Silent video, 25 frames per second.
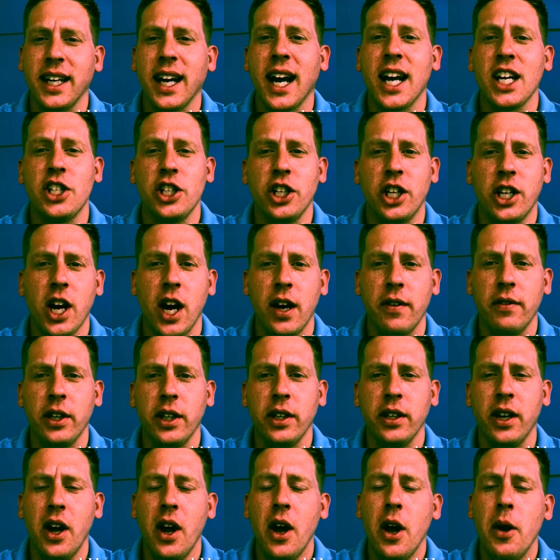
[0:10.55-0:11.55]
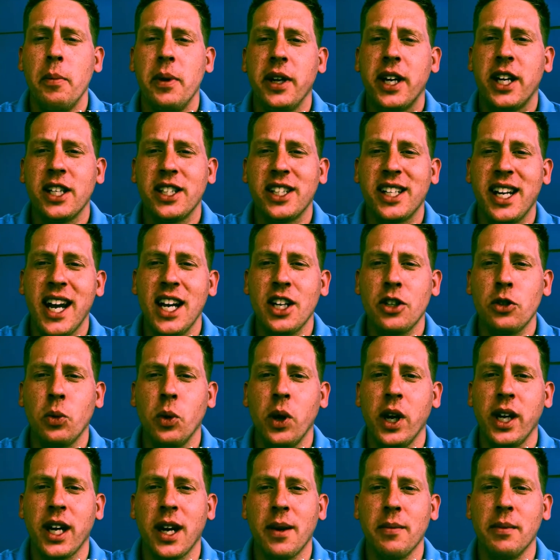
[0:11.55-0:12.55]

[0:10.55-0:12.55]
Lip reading: I got you covered, because guess what?